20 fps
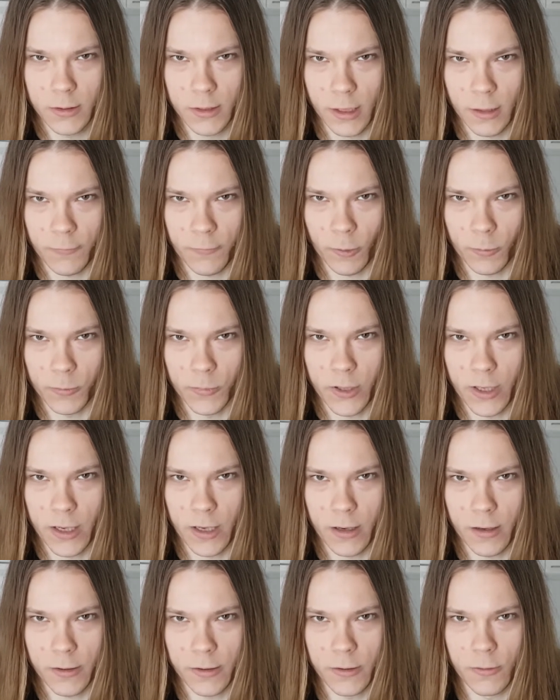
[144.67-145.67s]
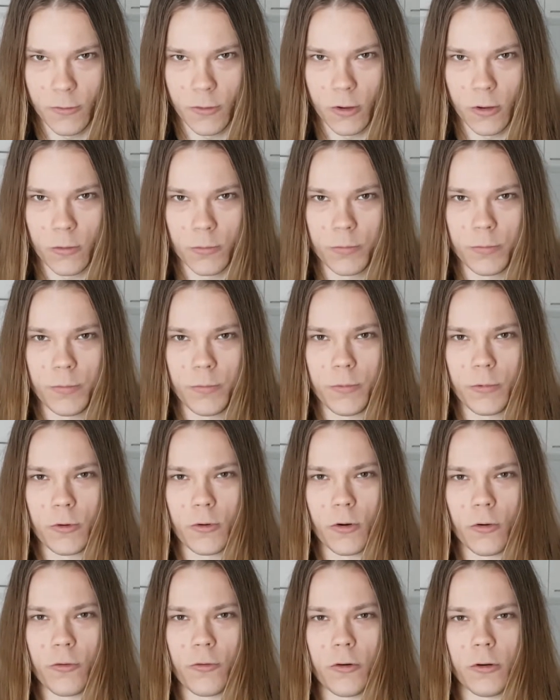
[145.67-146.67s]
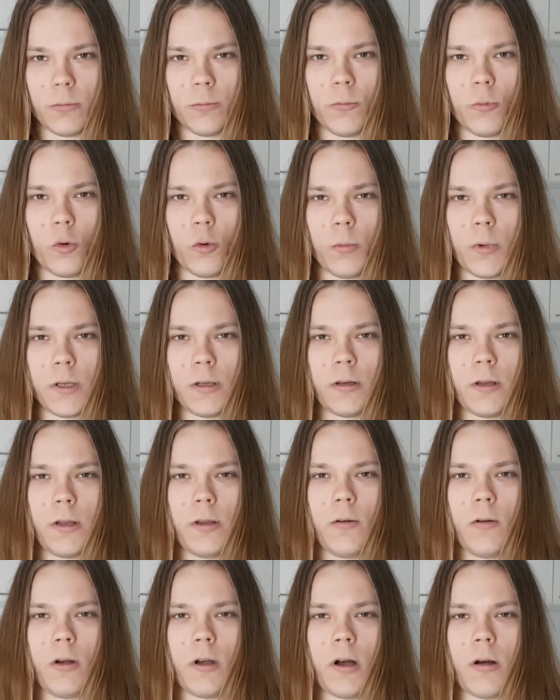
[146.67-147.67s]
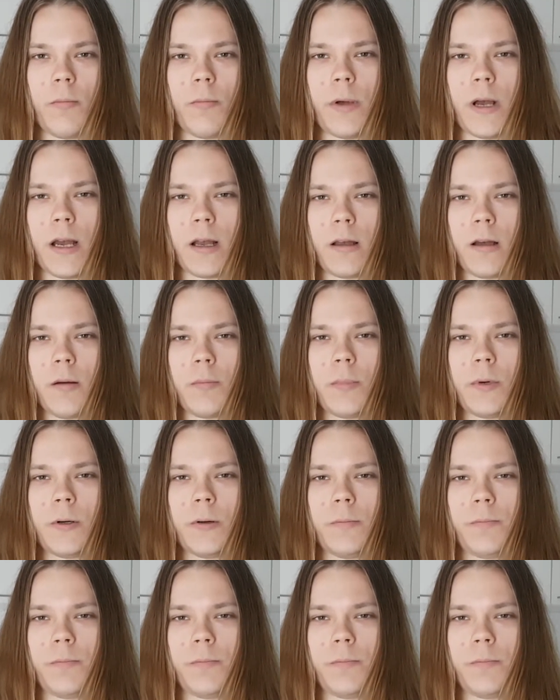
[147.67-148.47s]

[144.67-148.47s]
And from there, controlled movement, you come back up.